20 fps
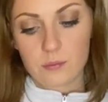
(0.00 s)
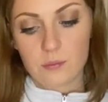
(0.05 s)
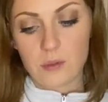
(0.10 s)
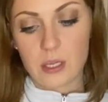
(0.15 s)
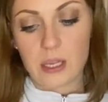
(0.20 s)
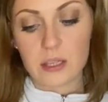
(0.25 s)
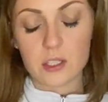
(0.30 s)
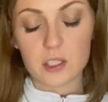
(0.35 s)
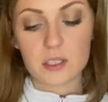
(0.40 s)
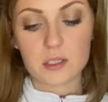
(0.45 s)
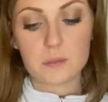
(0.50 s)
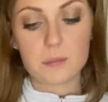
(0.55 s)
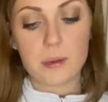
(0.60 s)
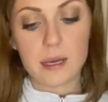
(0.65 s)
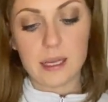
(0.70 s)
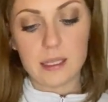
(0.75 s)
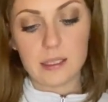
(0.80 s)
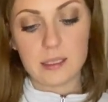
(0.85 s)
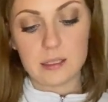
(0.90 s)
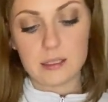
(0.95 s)
And there's
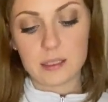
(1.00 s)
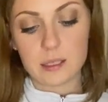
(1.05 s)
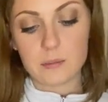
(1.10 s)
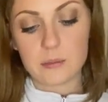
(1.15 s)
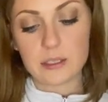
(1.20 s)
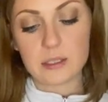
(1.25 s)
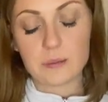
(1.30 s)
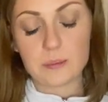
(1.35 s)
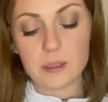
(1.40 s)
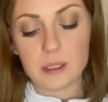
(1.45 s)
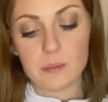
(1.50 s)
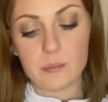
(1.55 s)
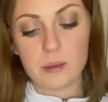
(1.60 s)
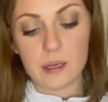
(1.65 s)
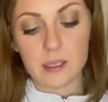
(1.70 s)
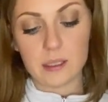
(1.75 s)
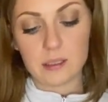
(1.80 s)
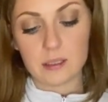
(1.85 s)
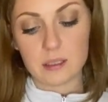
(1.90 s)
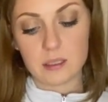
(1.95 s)
balance, something's being
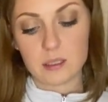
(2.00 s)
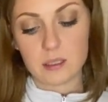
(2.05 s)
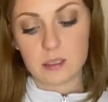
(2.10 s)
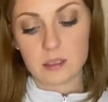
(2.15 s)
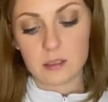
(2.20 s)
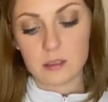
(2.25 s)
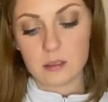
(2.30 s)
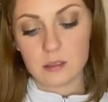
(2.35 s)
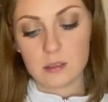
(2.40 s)
balanced.